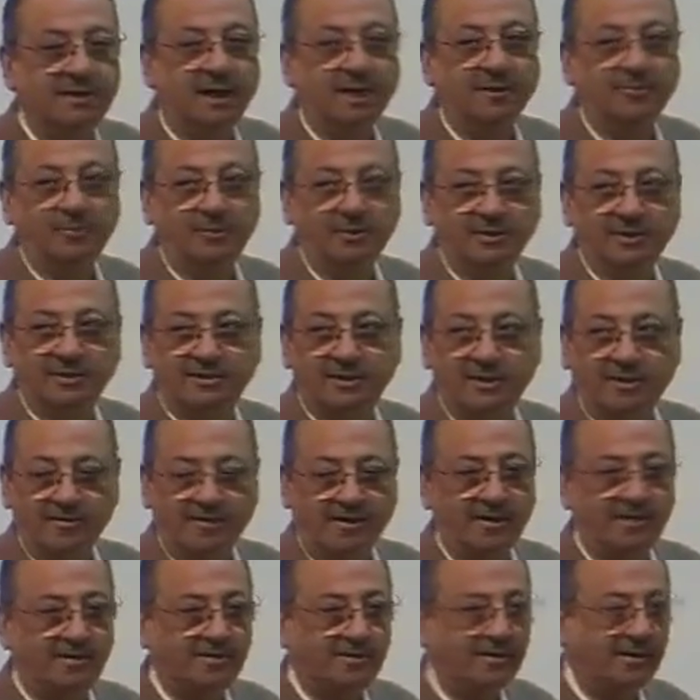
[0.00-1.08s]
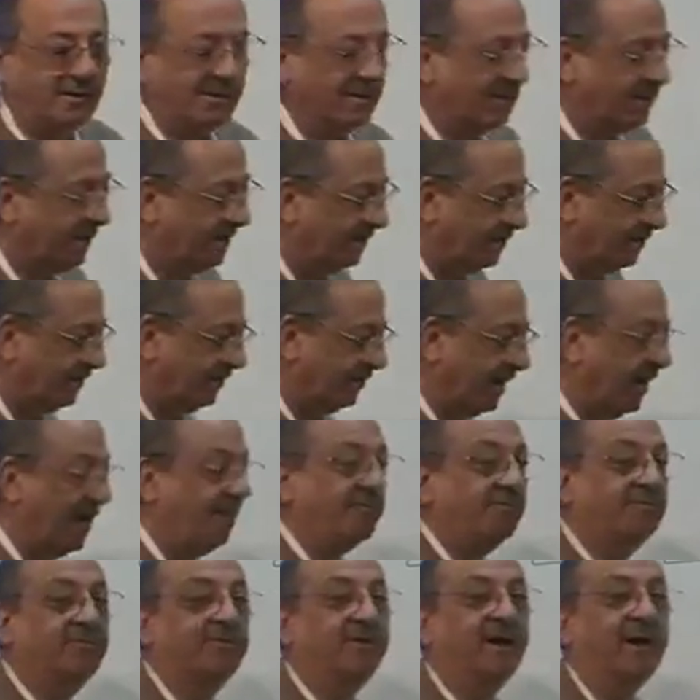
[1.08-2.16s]
put in the red.
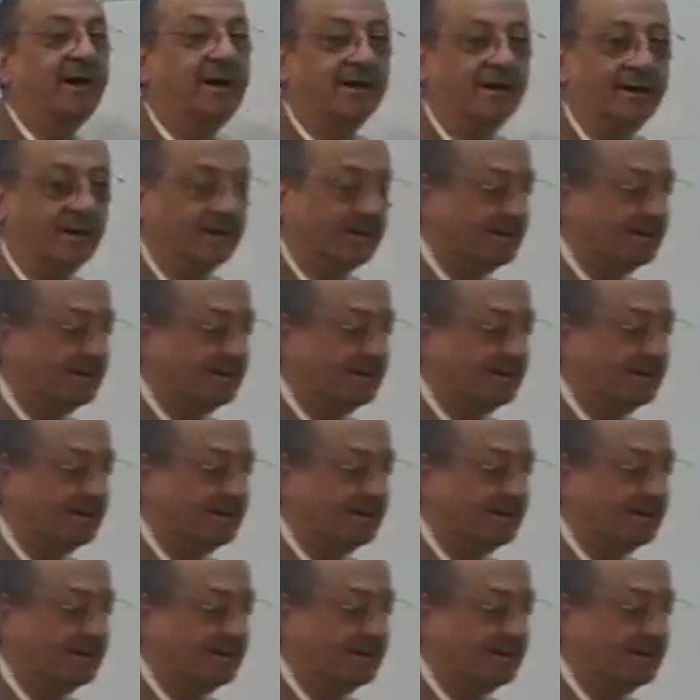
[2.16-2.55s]
Af ala.